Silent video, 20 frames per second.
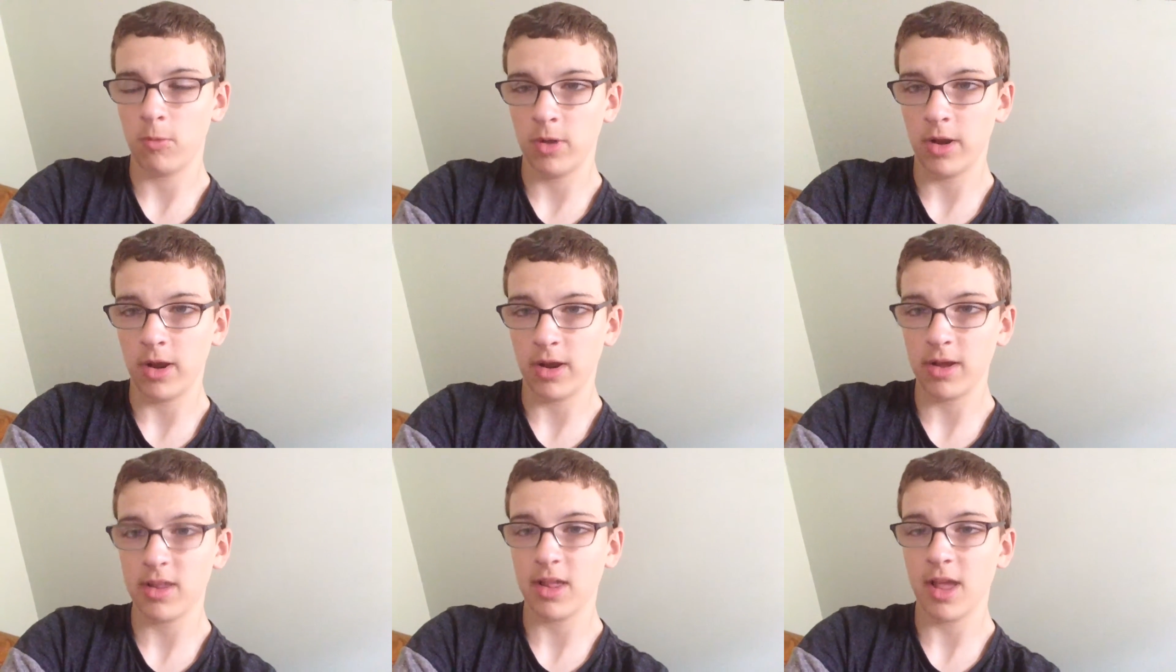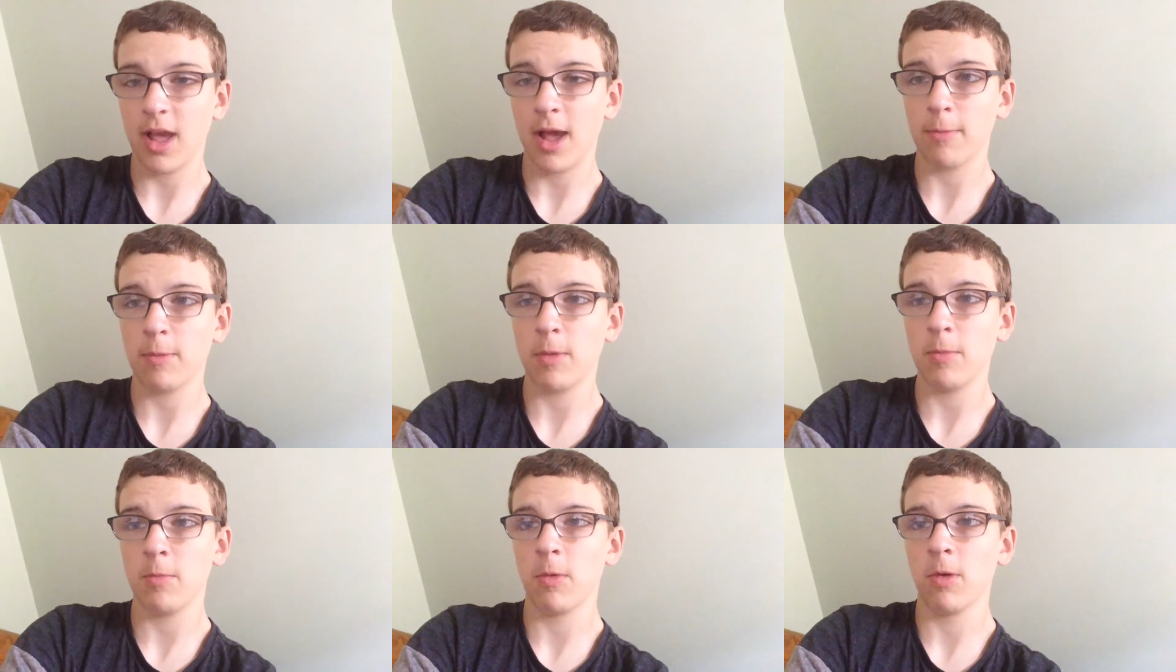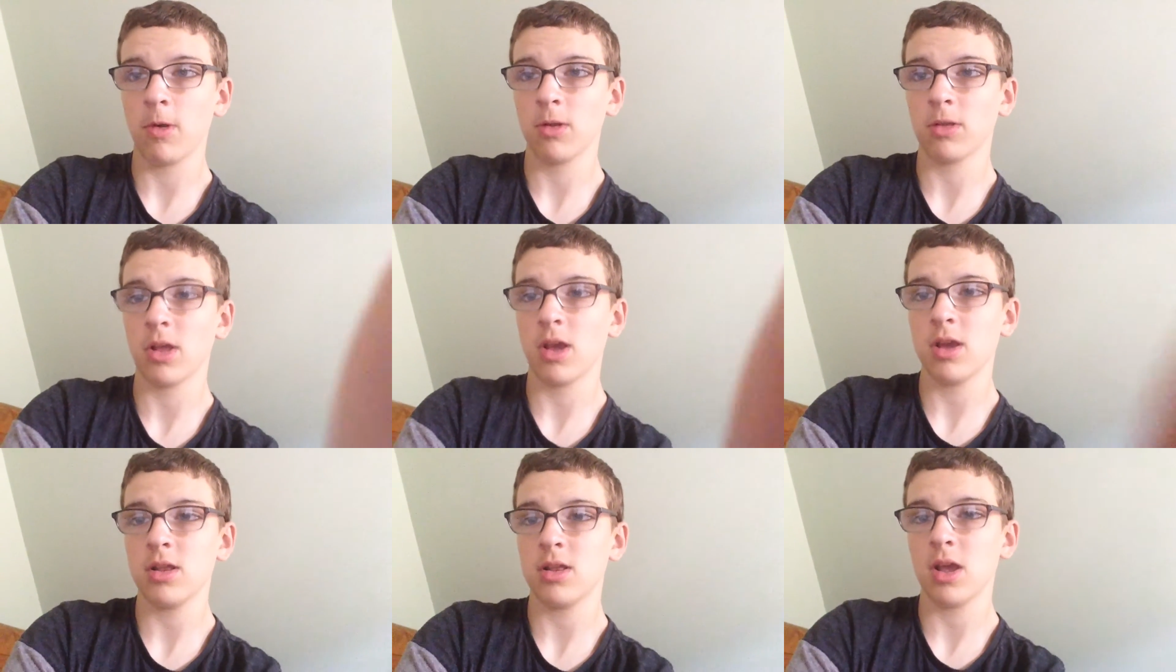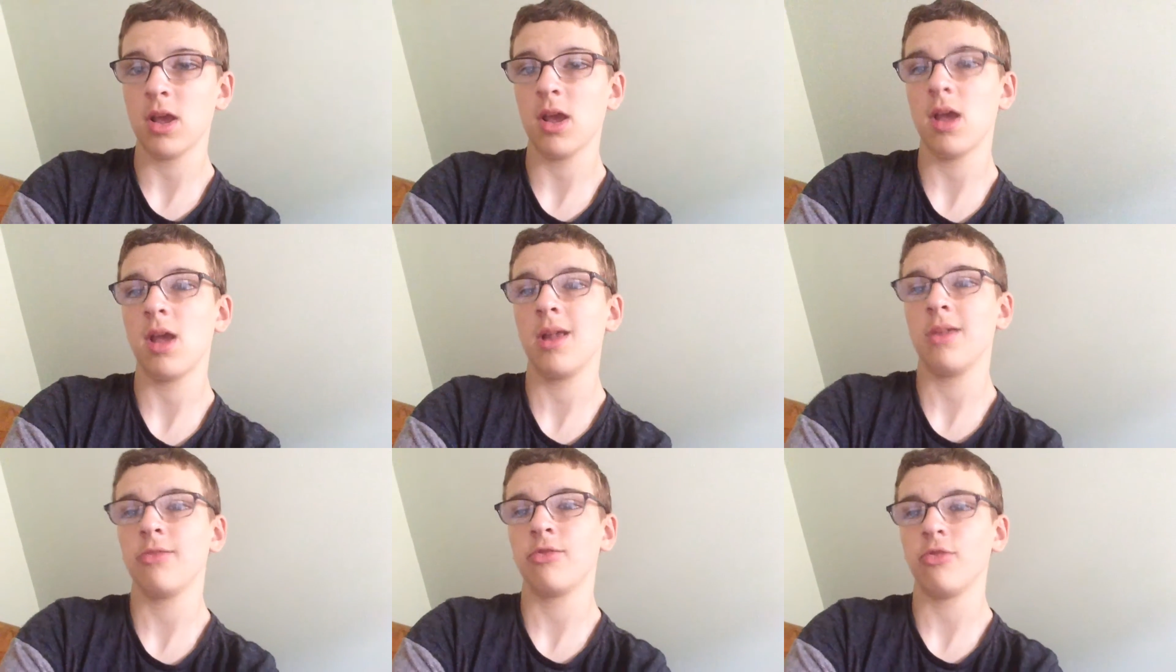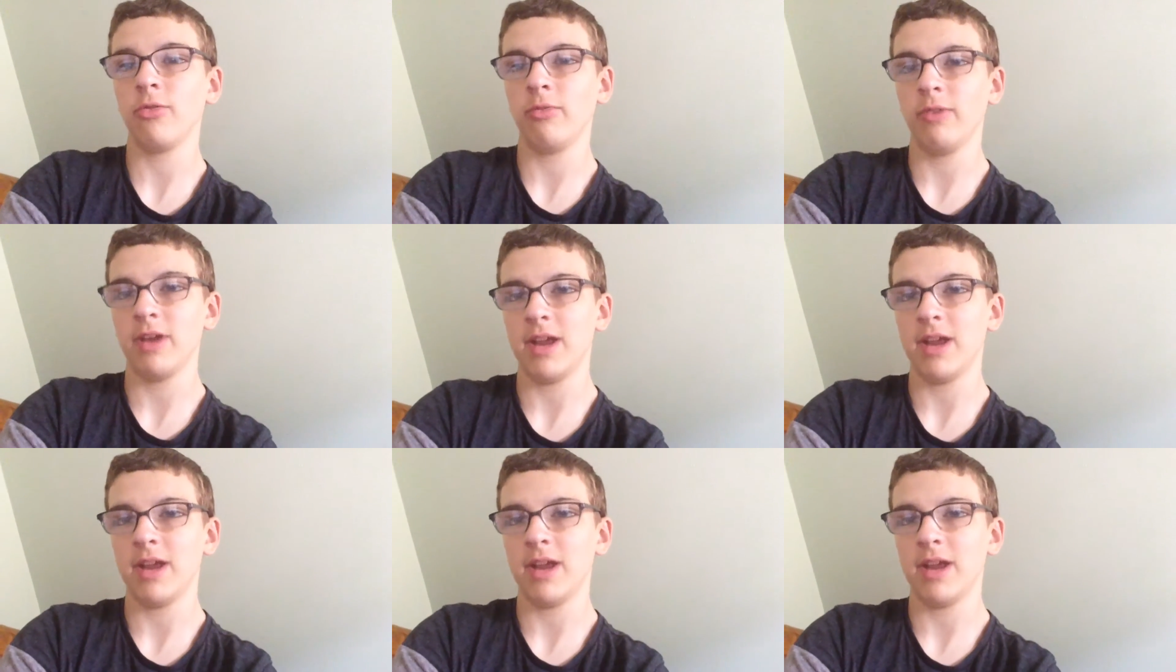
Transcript: nice happy birthday to Andrew